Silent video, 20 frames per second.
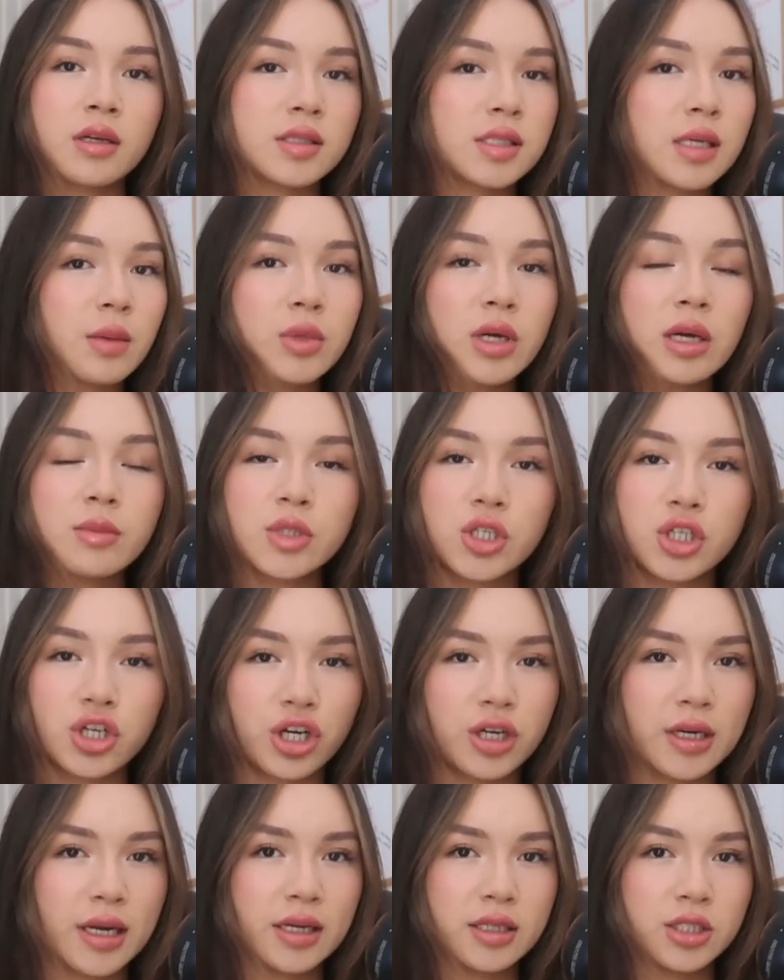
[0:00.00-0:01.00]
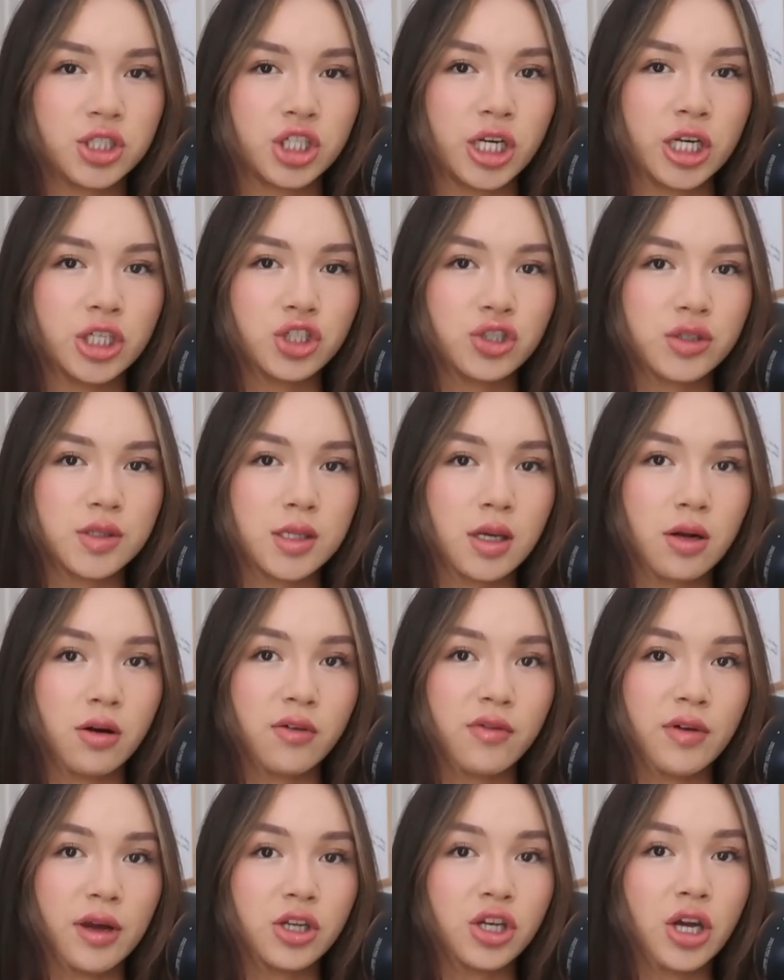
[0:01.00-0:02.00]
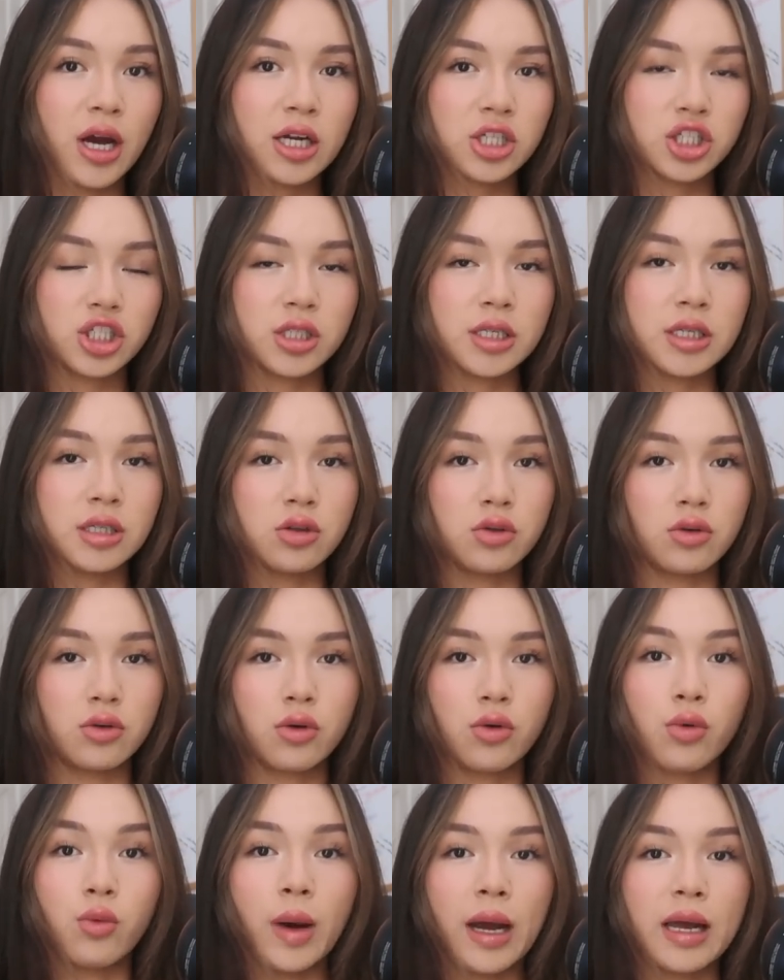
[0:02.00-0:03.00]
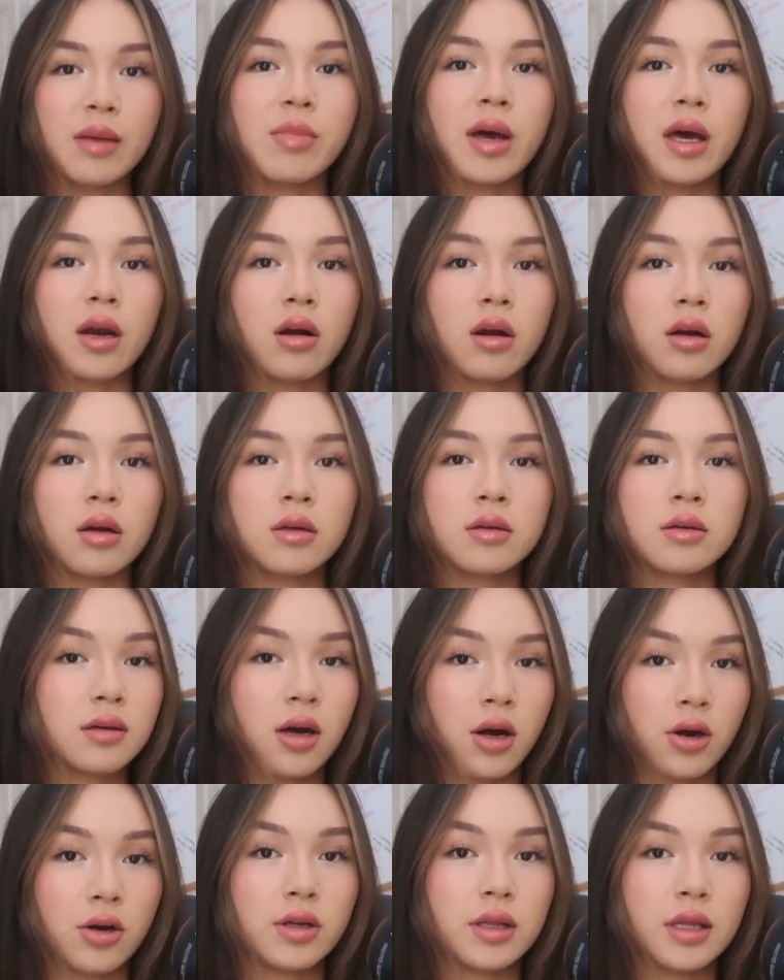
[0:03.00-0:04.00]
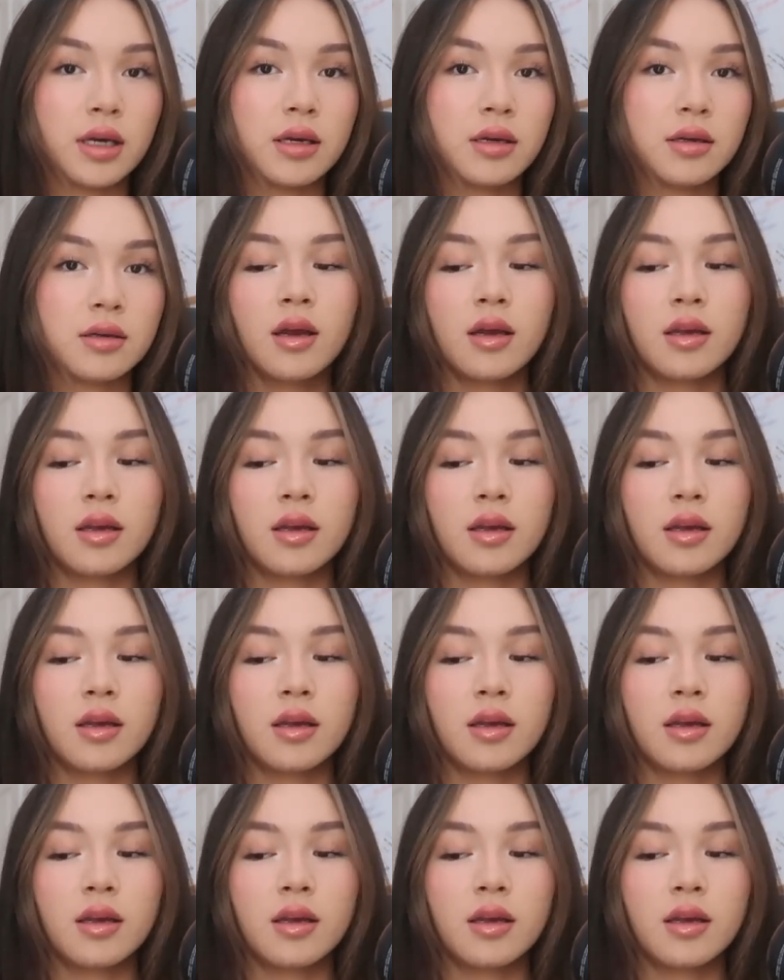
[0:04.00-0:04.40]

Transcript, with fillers: sometimes you don't need to change yourself and you actually look way better currently.